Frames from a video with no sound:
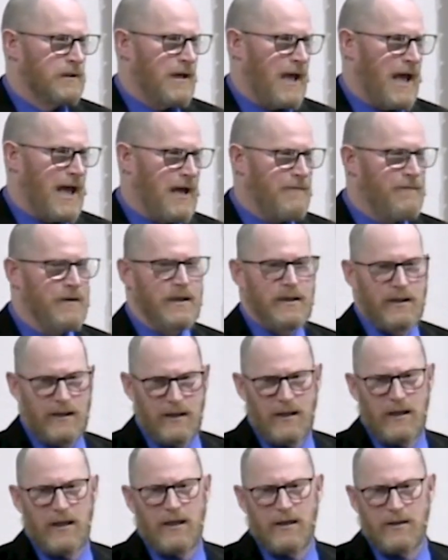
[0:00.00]
Having
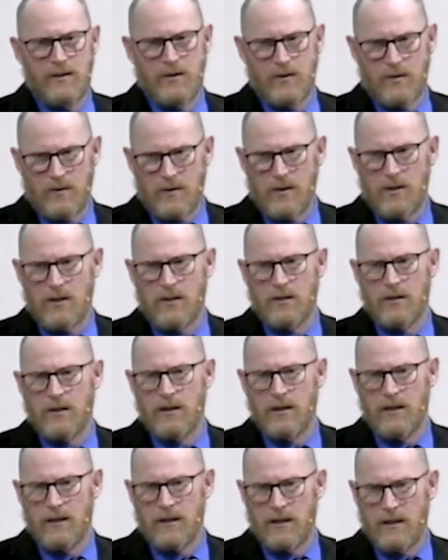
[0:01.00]
a strong
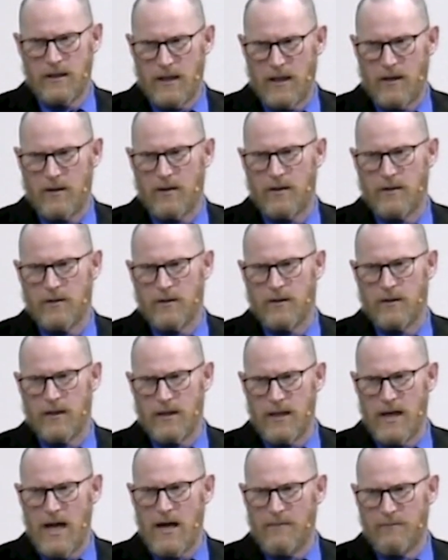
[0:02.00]
character and
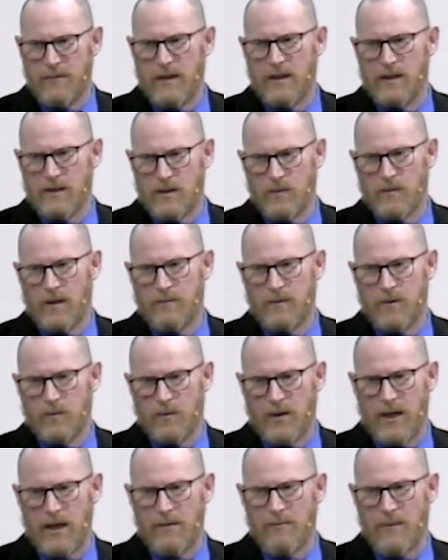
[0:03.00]
not being swept
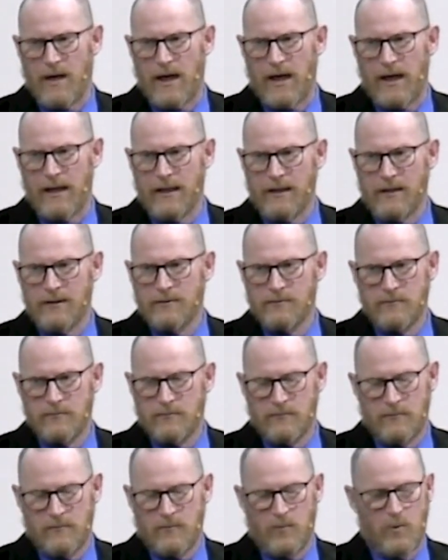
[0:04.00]
away by
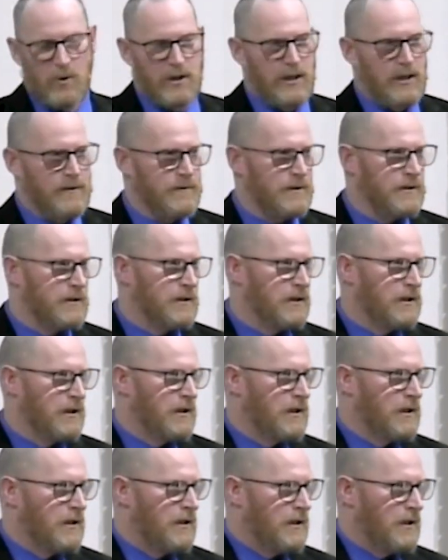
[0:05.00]
whatever.
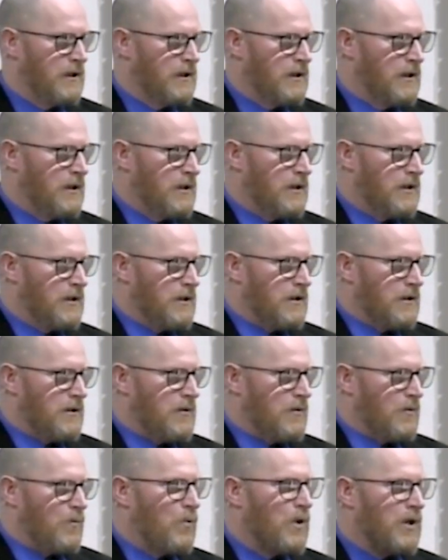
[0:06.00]

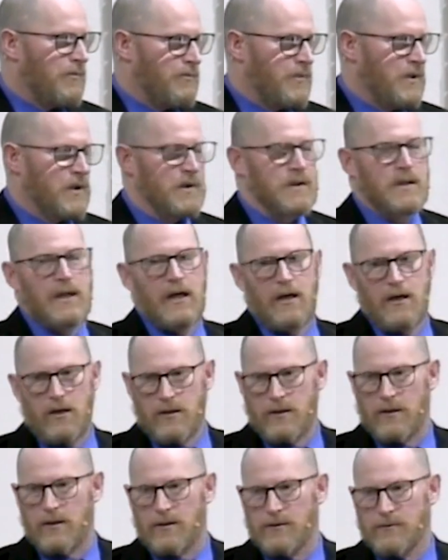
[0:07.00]
What builds
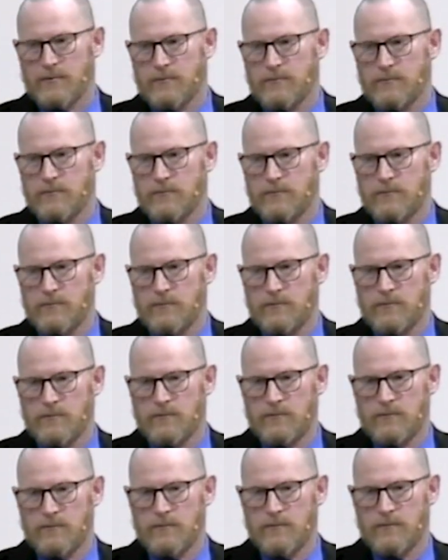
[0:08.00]
character?
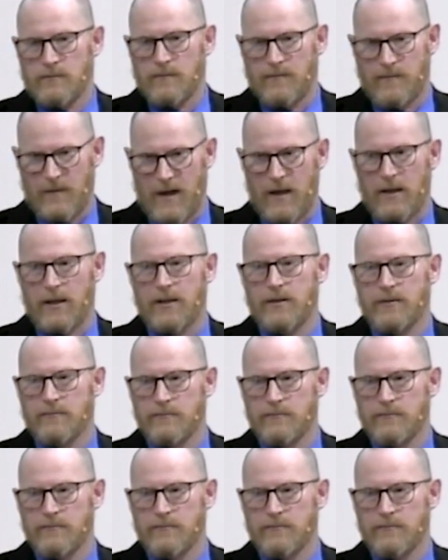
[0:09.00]
Failing.